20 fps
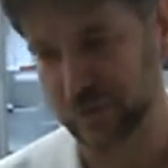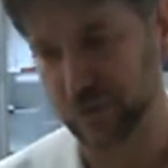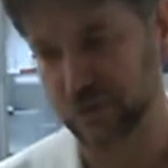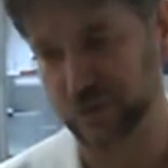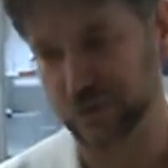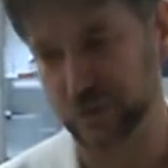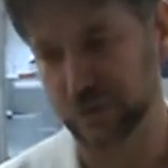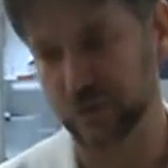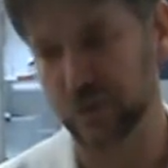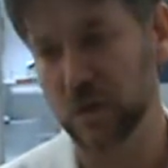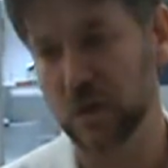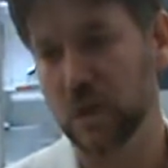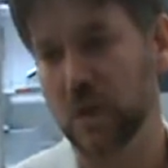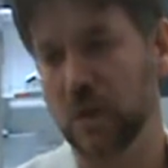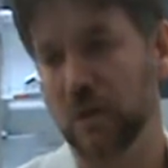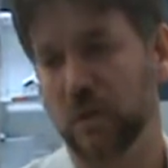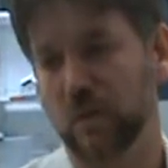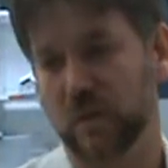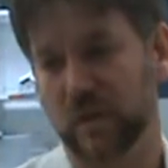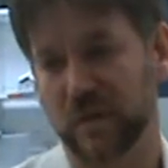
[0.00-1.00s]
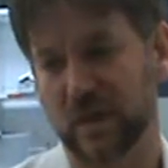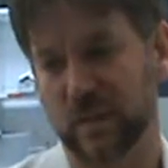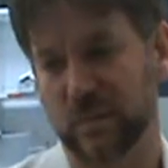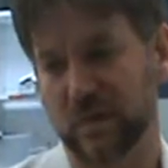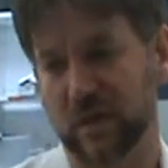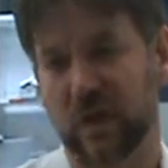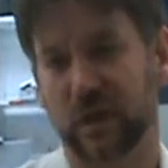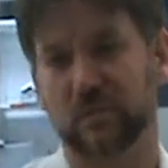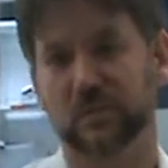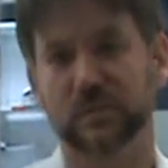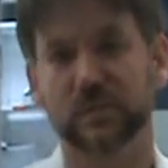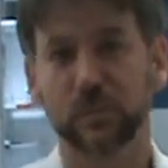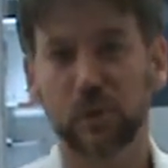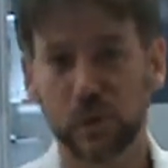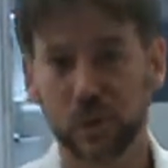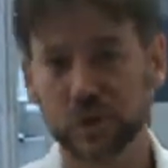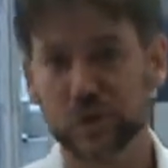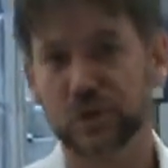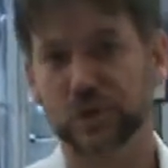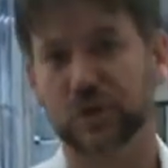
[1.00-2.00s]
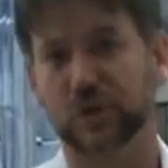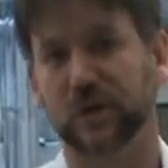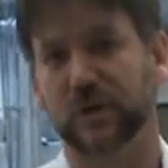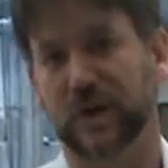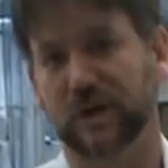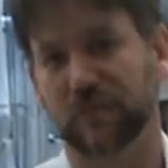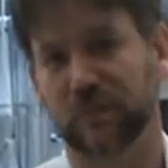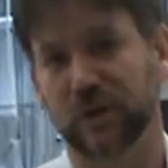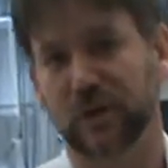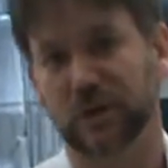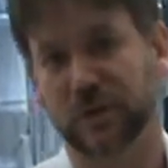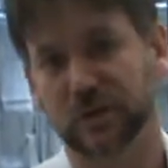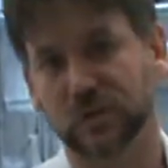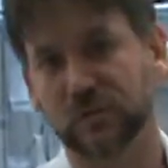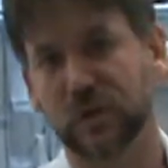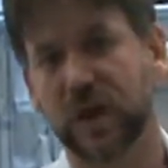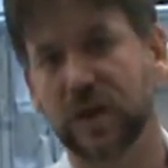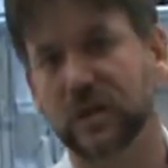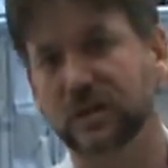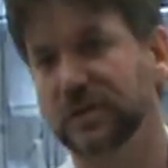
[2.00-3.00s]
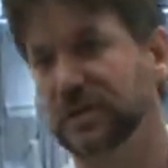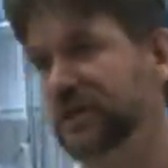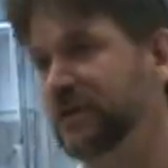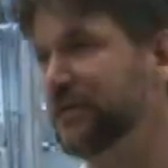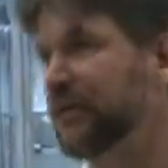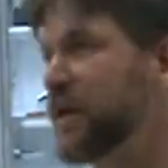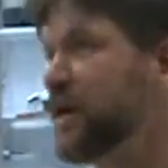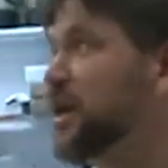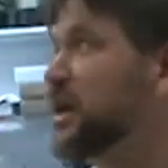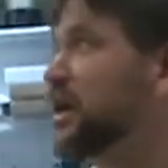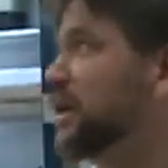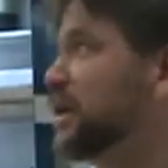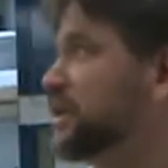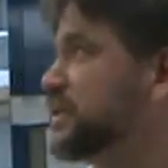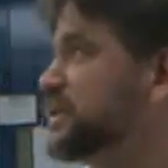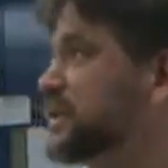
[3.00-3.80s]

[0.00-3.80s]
true. Where that becomes more true, and everything is relative, is